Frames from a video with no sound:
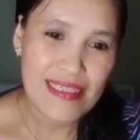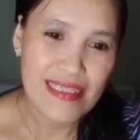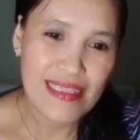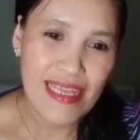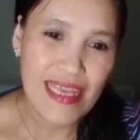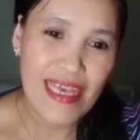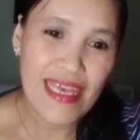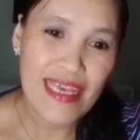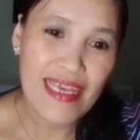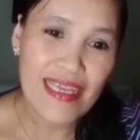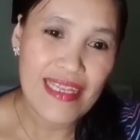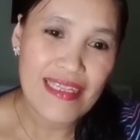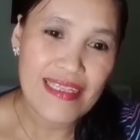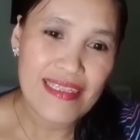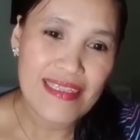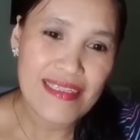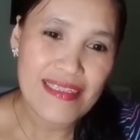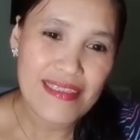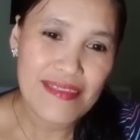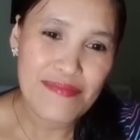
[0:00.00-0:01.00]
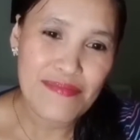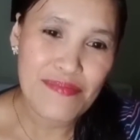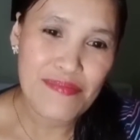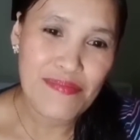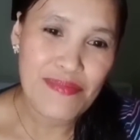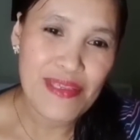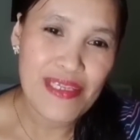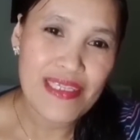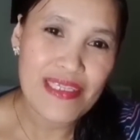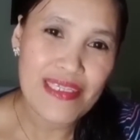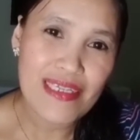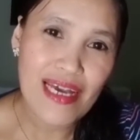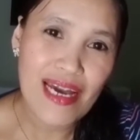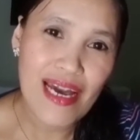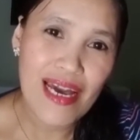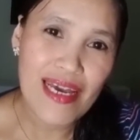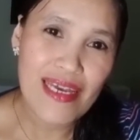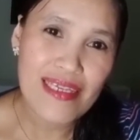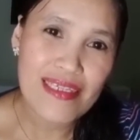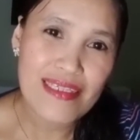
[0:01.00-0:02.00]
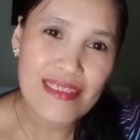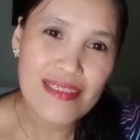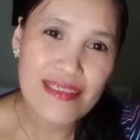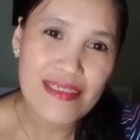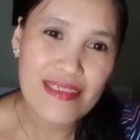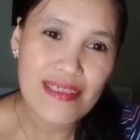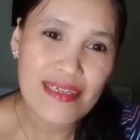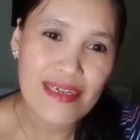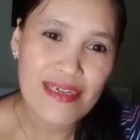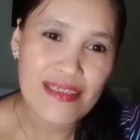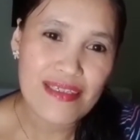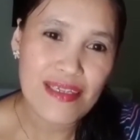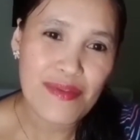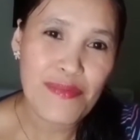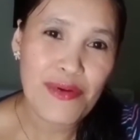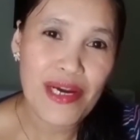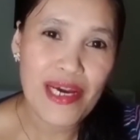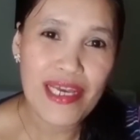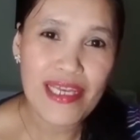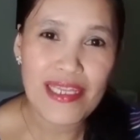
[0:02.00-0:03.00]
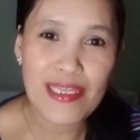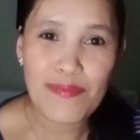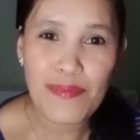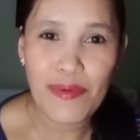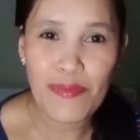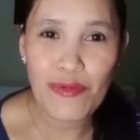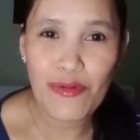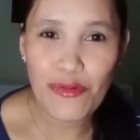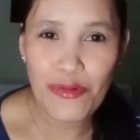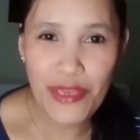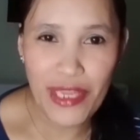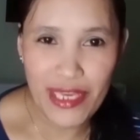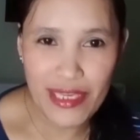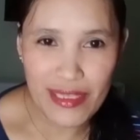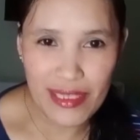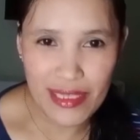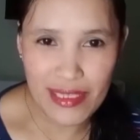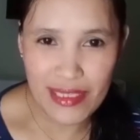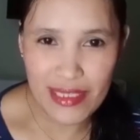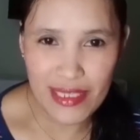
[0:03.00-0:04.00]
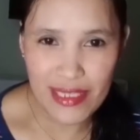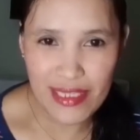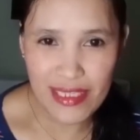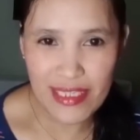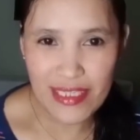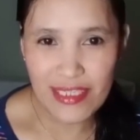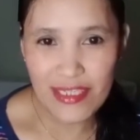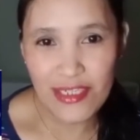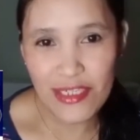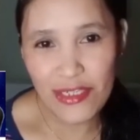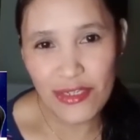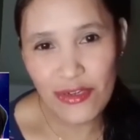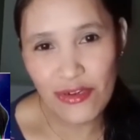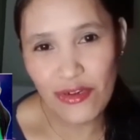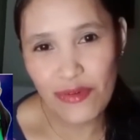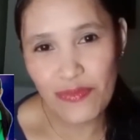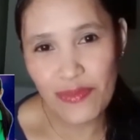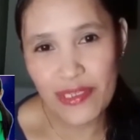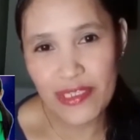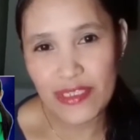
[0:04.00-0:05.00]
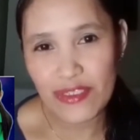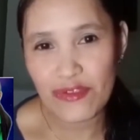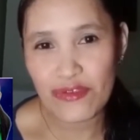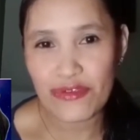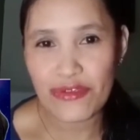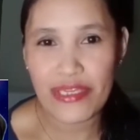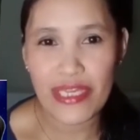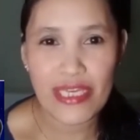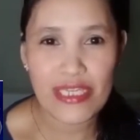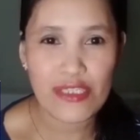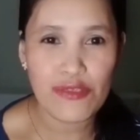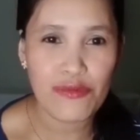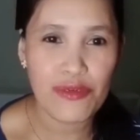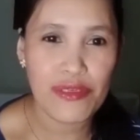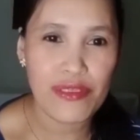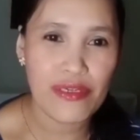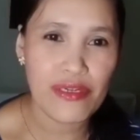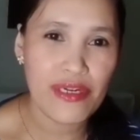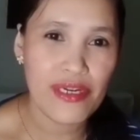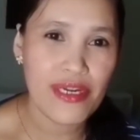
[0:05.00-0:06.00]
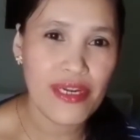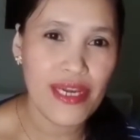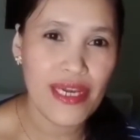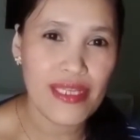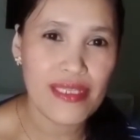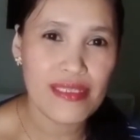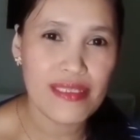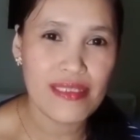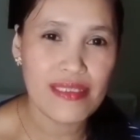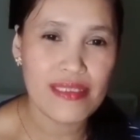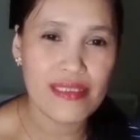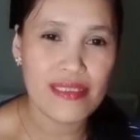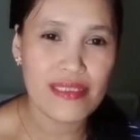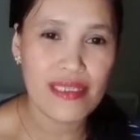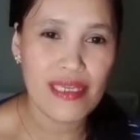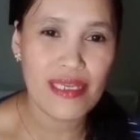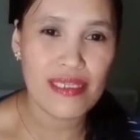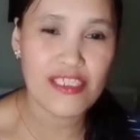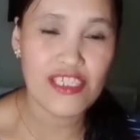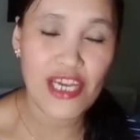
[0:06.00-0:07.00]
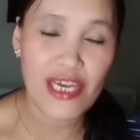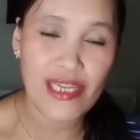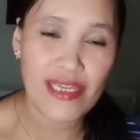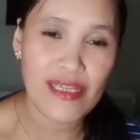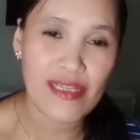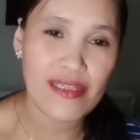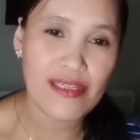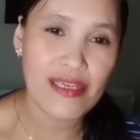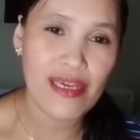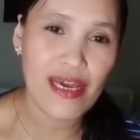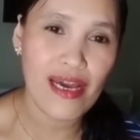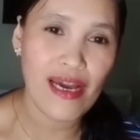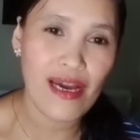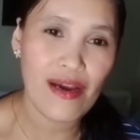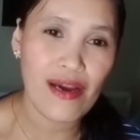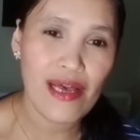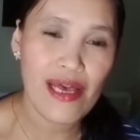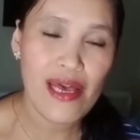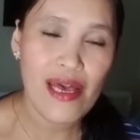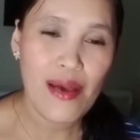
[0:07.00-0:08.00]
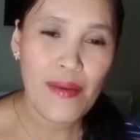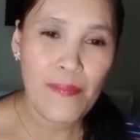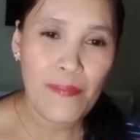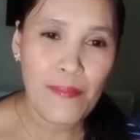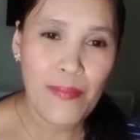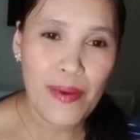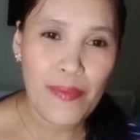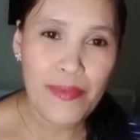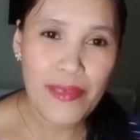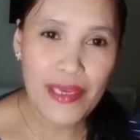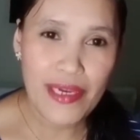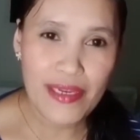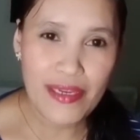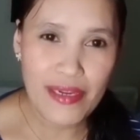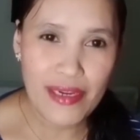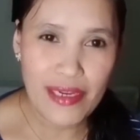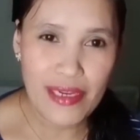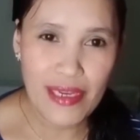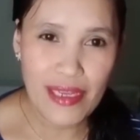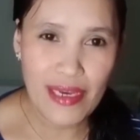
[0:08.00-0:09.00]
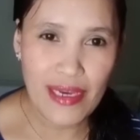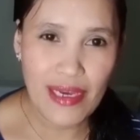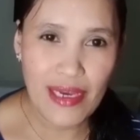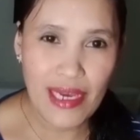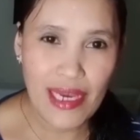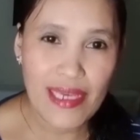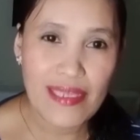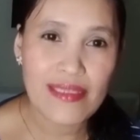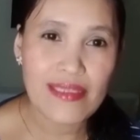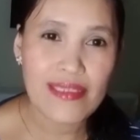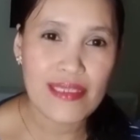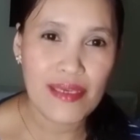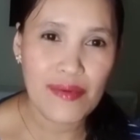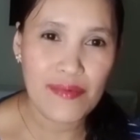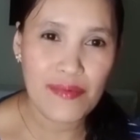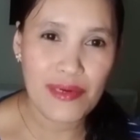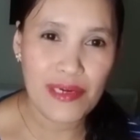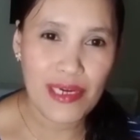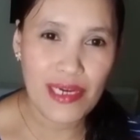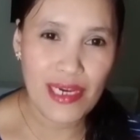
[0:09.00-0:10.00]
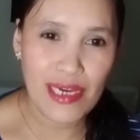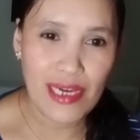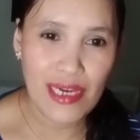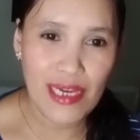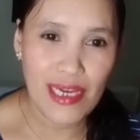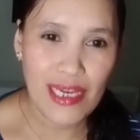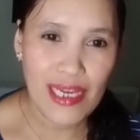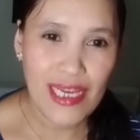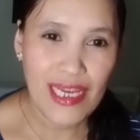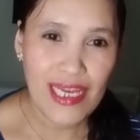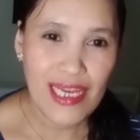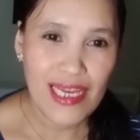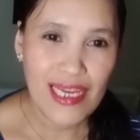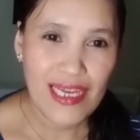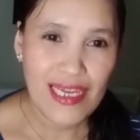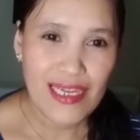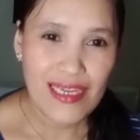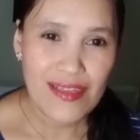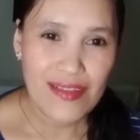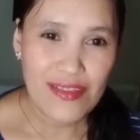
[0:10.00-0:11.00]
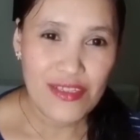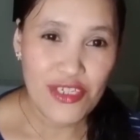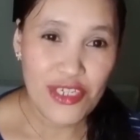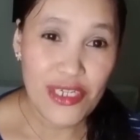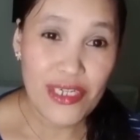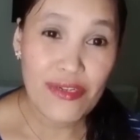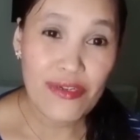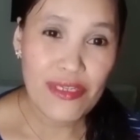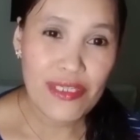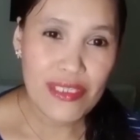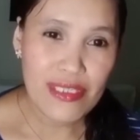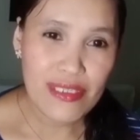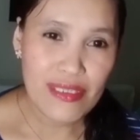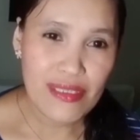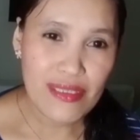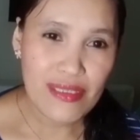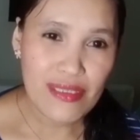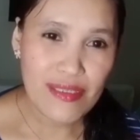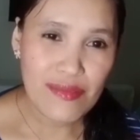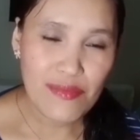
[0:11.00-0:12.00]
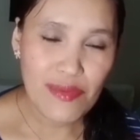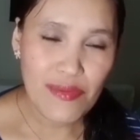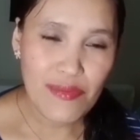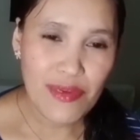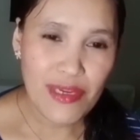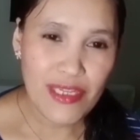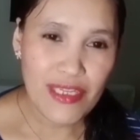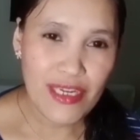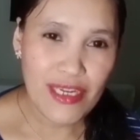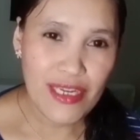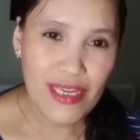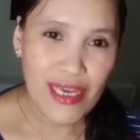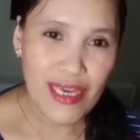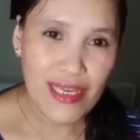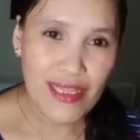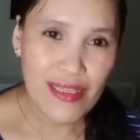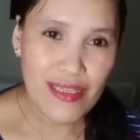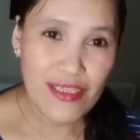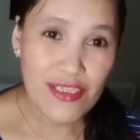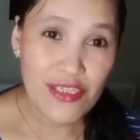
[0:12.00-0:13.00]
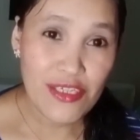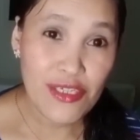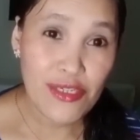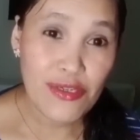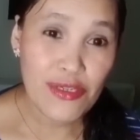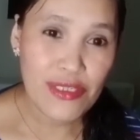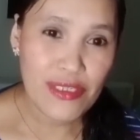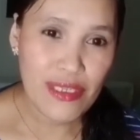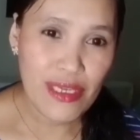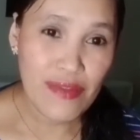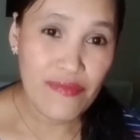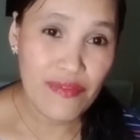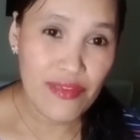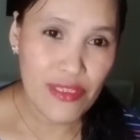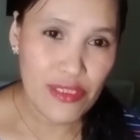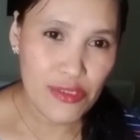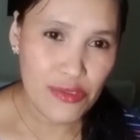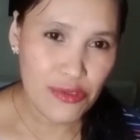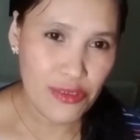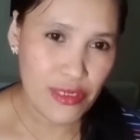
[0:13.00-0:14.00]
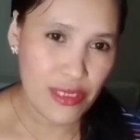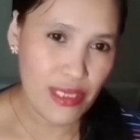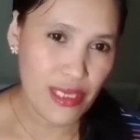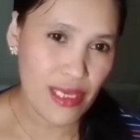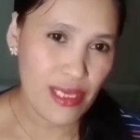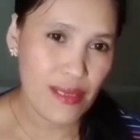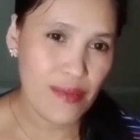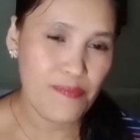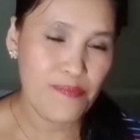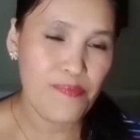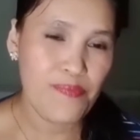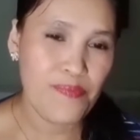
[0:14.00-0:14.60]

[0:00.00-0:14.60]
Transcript: And please guys, sa mga hindi pa po connected sa sister ko, please do connect with her and sa channel niya, Mami Adarna, and sa mga journeys, Mami Adarna and the Journeys Adventure. Yan.